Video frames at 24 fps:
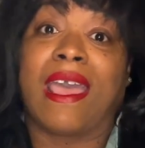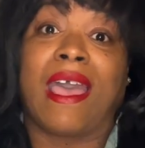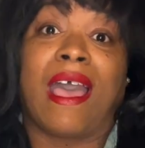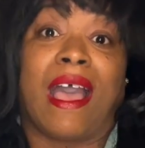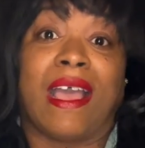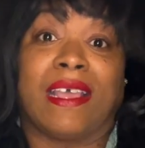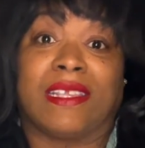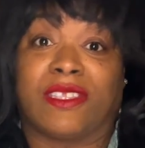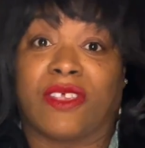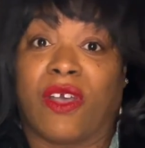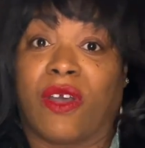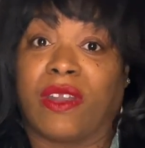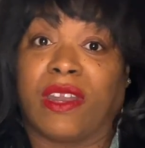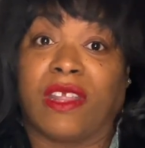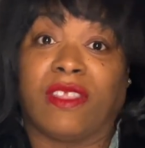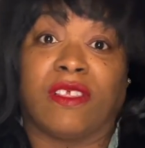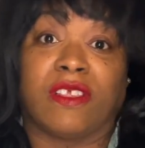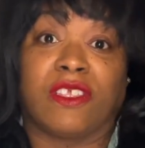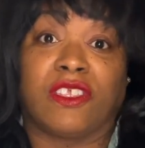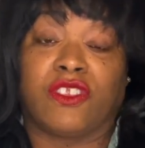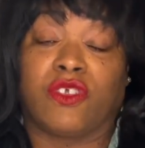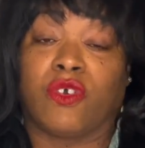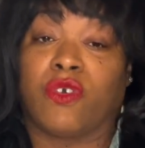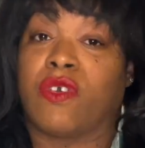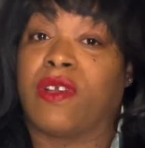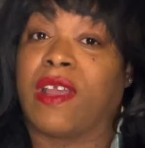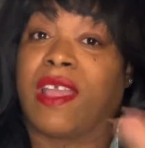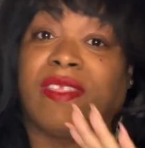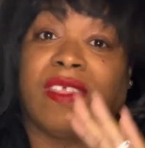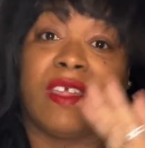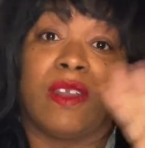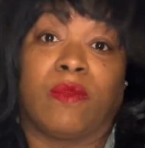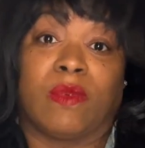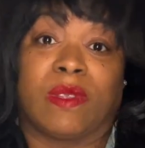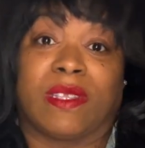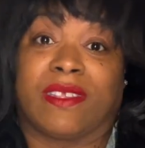I saw it in the store and
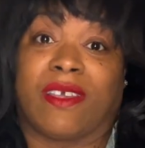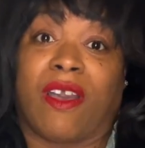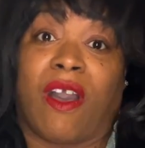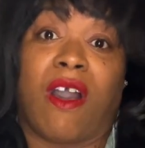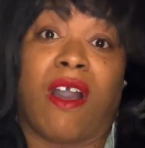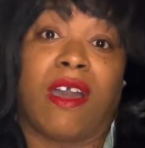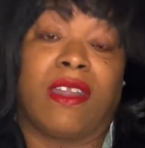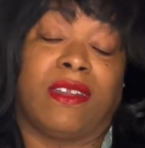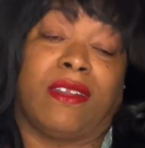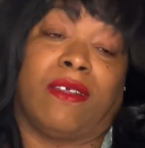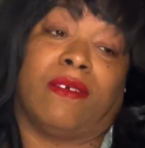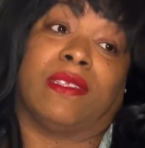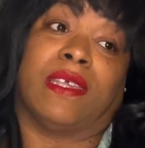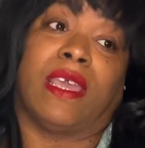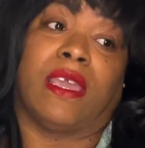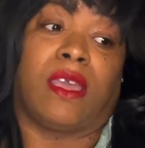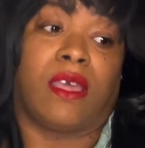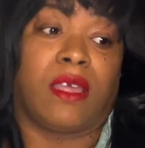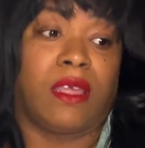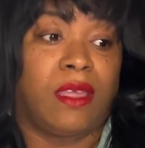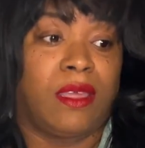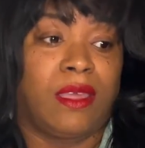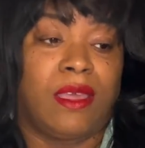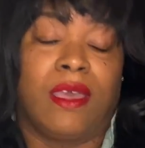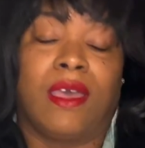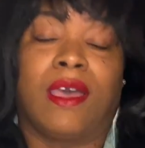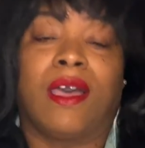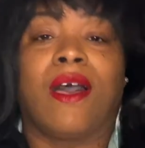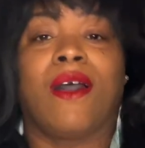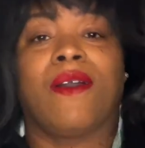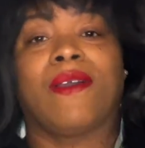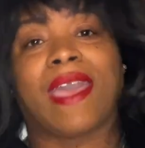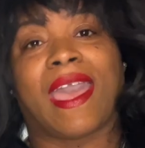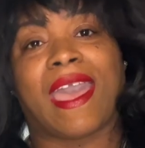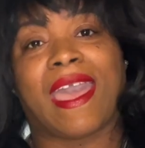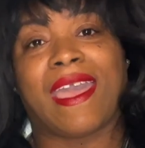then it was gone. And I was like,
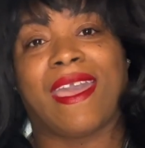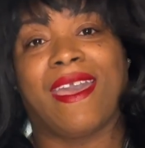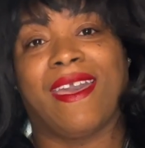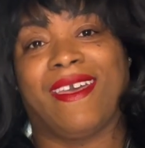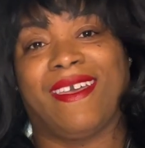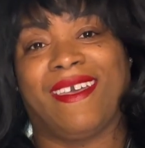okay,